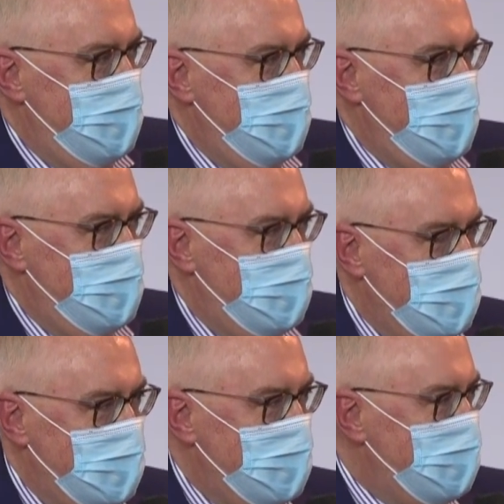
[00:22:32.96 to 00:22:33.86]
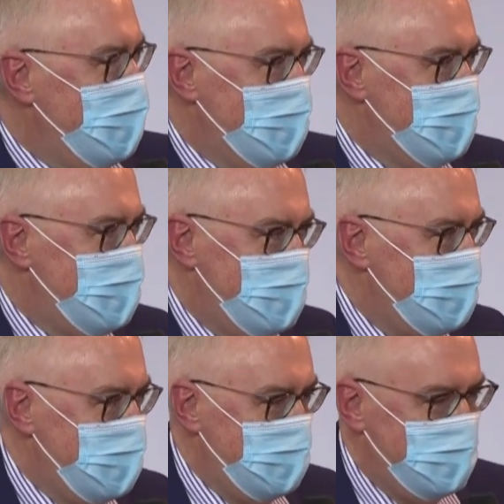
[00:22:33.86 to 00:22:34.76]
you're not in a very good
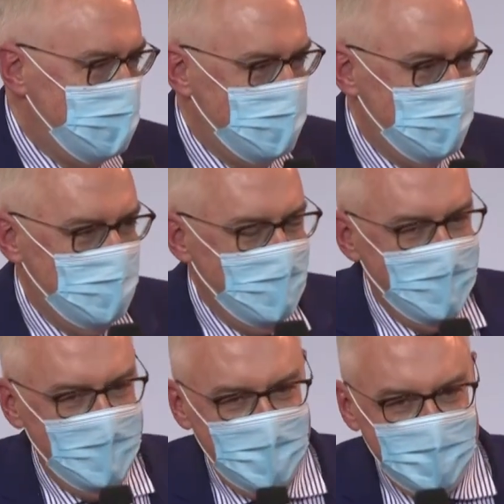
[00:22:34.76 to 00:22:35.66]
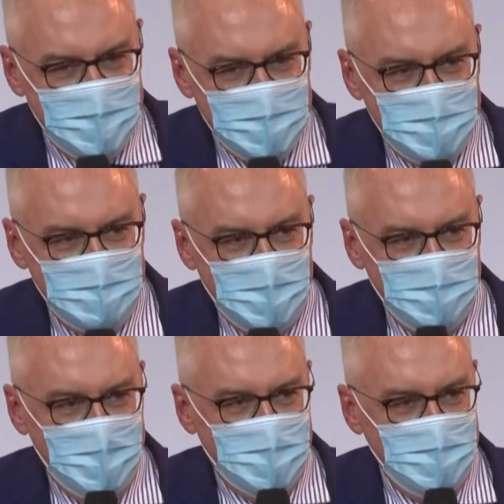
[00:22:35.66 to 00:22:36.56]
situation. So is there something
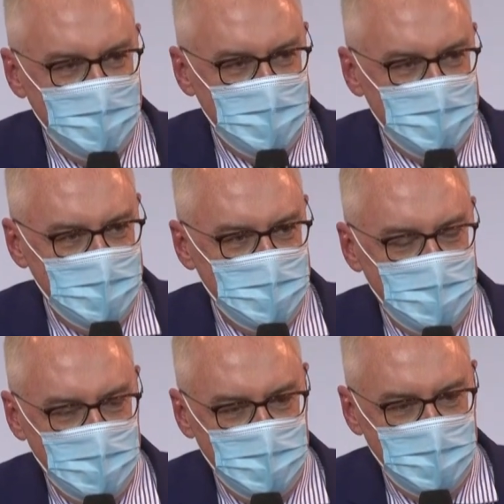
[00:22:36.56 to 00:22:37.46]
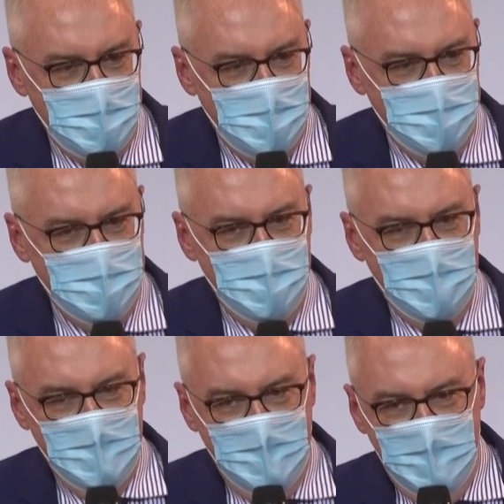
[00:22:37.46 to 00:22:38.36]
we can do at the European Union level
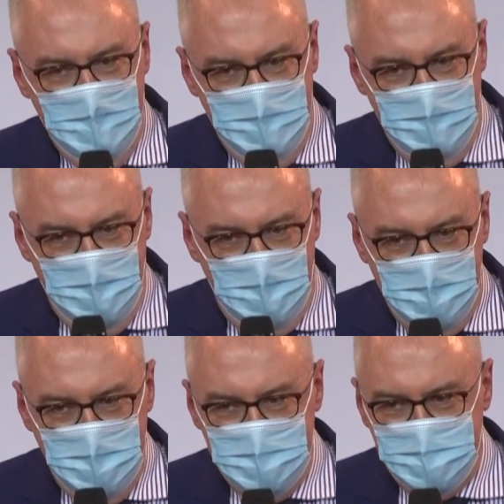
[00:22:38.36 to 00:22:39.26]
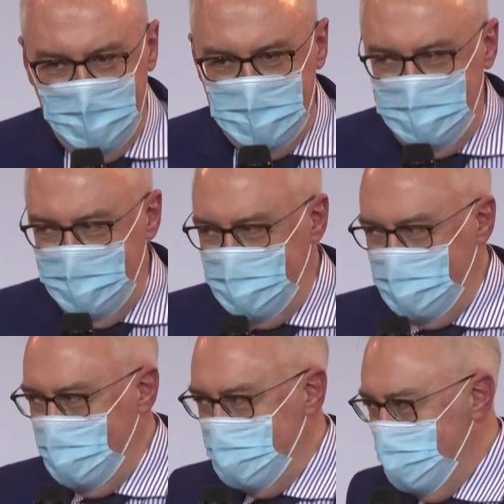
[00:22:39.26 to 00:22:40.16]
on this right to be
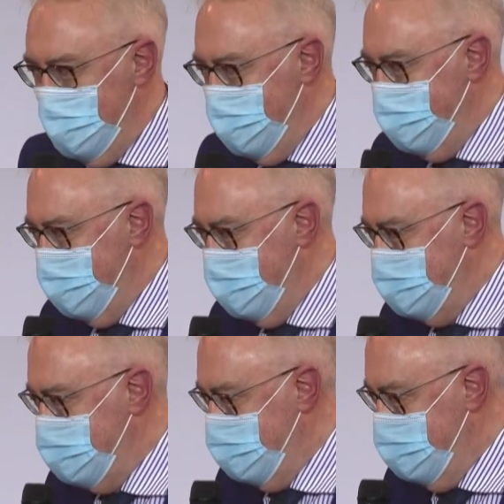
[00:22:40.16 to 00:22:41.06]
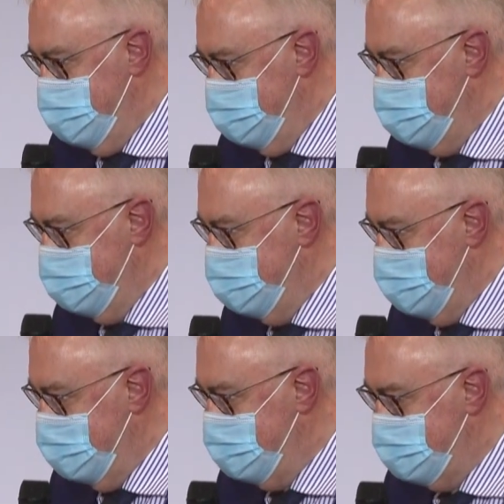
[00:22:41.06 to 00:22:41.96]
forgotten, on financial
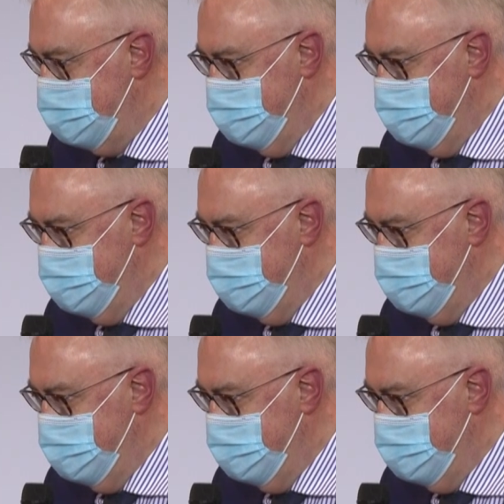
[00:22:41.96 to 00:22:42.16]
rights?